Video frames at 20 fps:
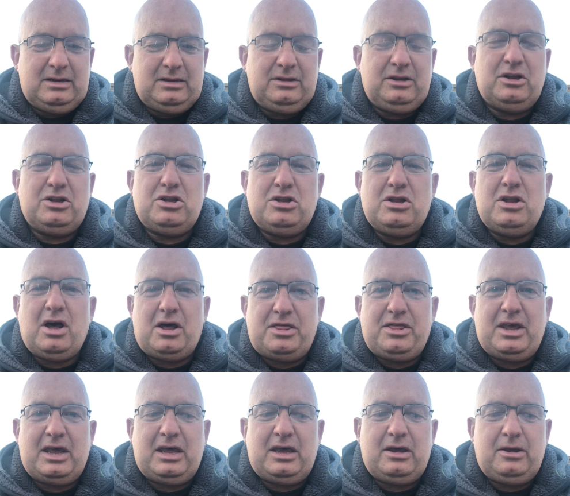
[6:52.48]
than
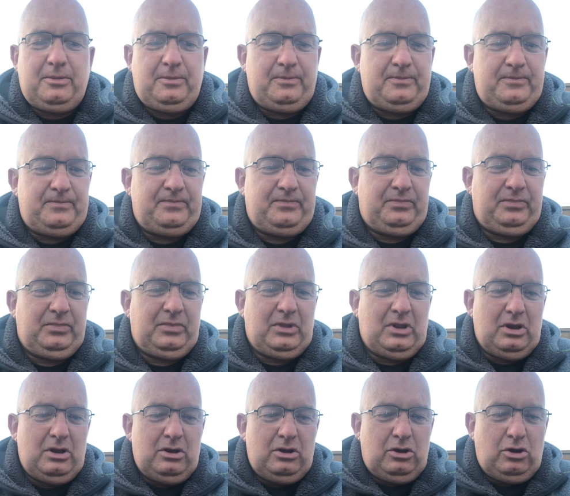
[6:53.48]
nothing.
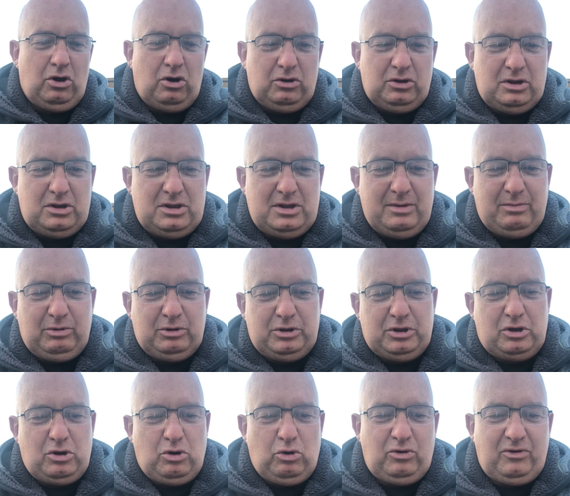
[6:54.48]
Con nibbled
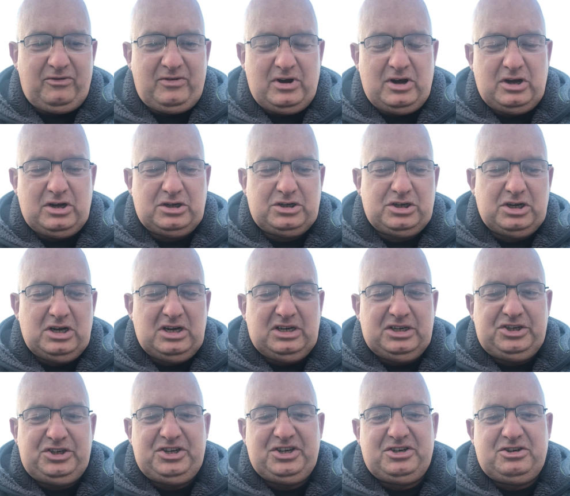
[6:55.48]
the corn of hers.
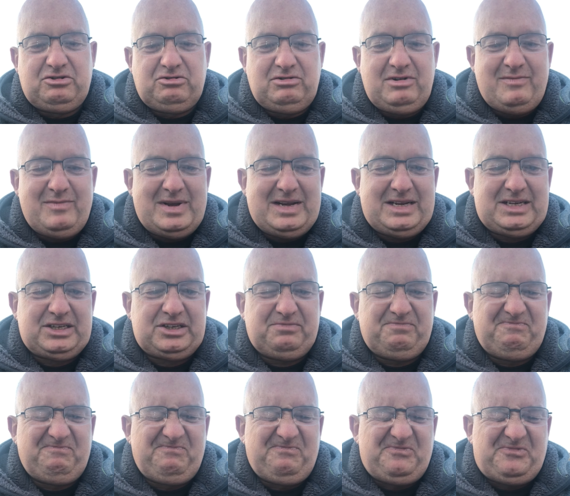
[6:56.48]
She grimaced.
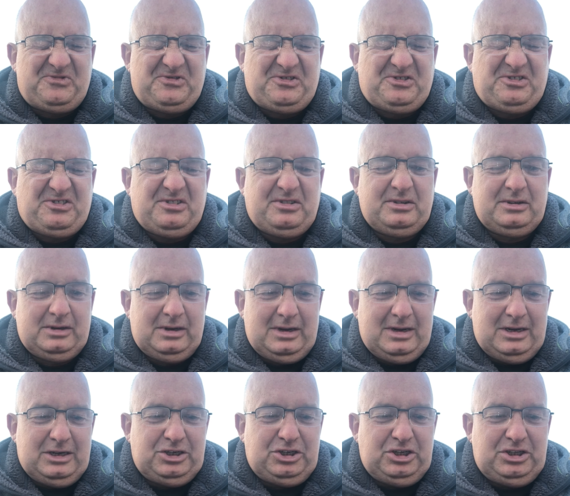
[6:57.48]

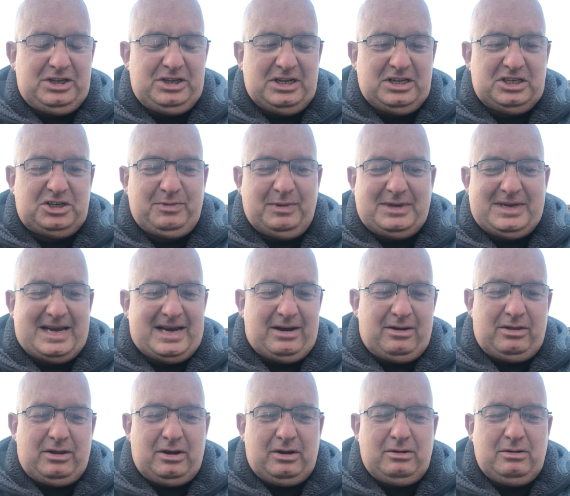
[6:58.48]
She didn't spit it
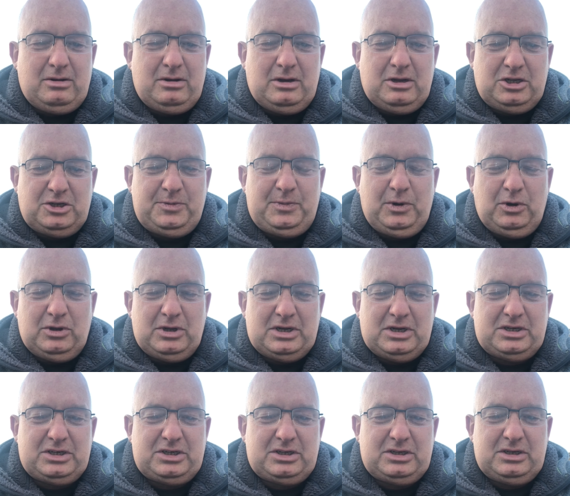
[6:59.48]
out, though. To be
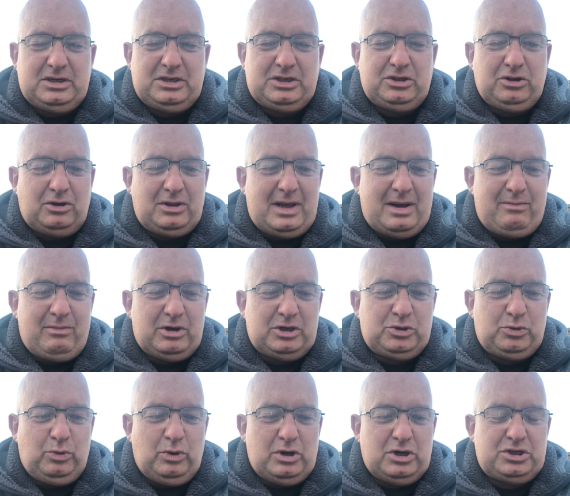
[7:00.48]
honest, it's not that much
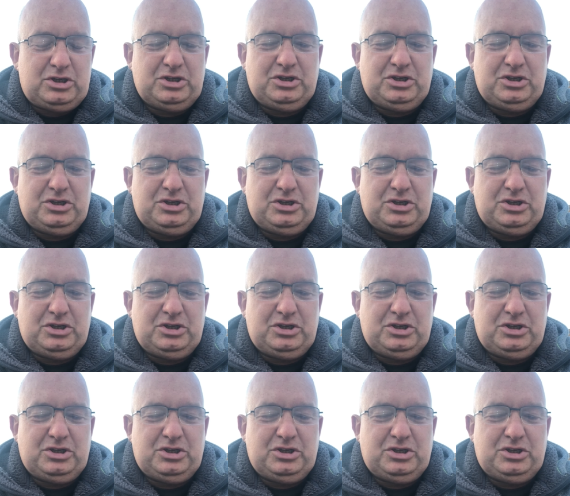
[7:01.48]
worse